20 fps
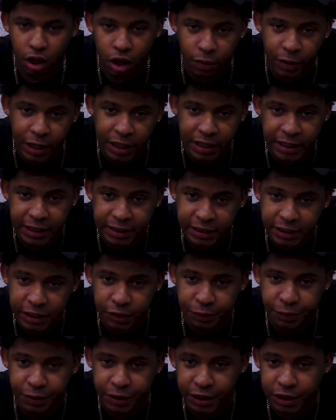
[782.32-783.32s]
All right, that's it
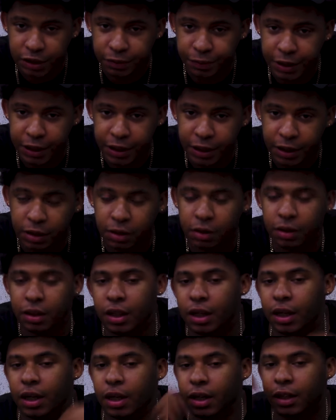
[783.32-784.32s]
for this video.
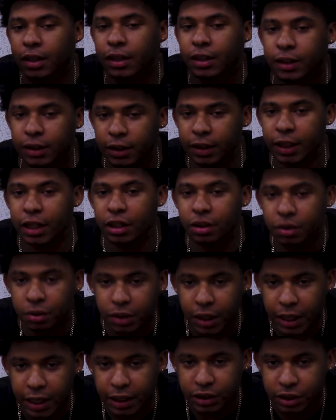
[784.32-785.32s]
Thank you
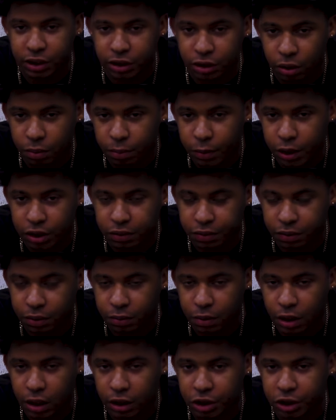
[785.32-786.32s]
guys so much for
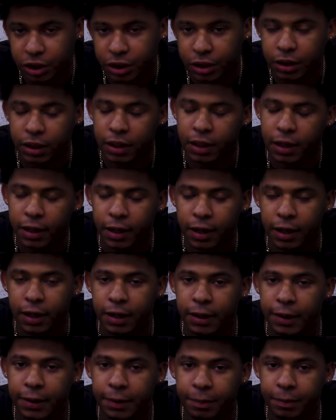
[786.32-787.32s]
watching.
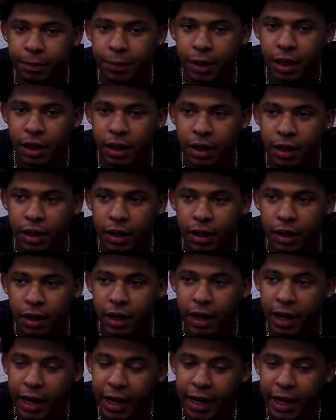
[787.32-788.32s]
Um,
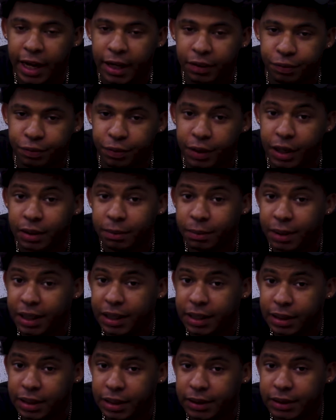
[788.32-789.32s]
I had fun
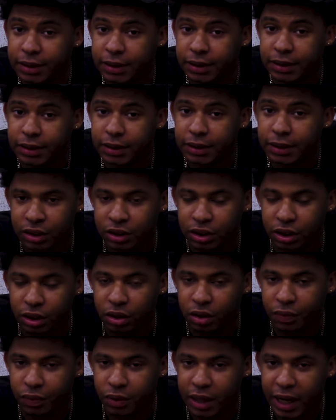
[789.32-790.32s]
making this, so
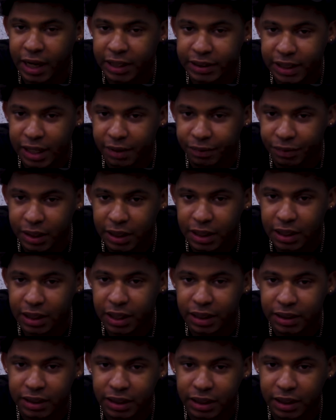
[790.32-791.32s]
if you guys have any
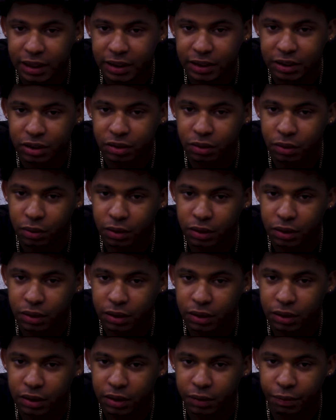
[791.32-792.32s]
ideas on
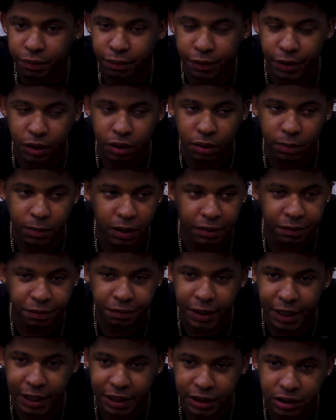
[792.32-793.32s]
the film
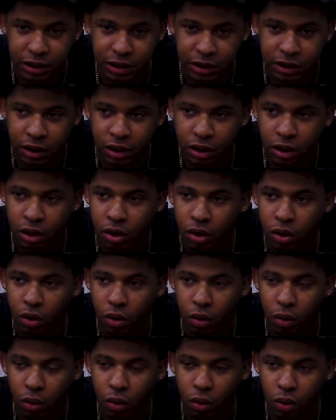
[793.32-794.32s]
effects
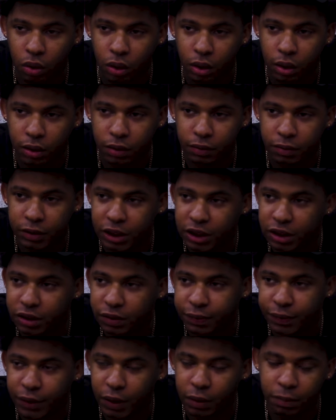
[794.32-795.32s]
or just
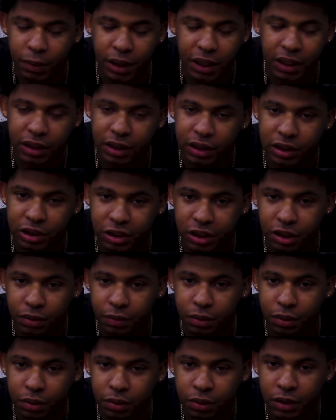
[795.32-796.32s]
filmmaking in
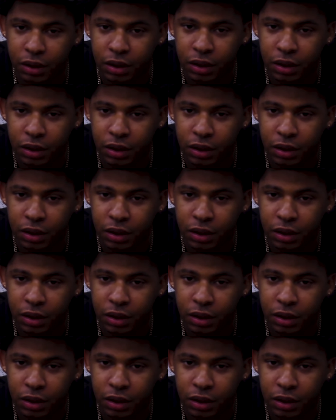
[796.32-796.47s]
general,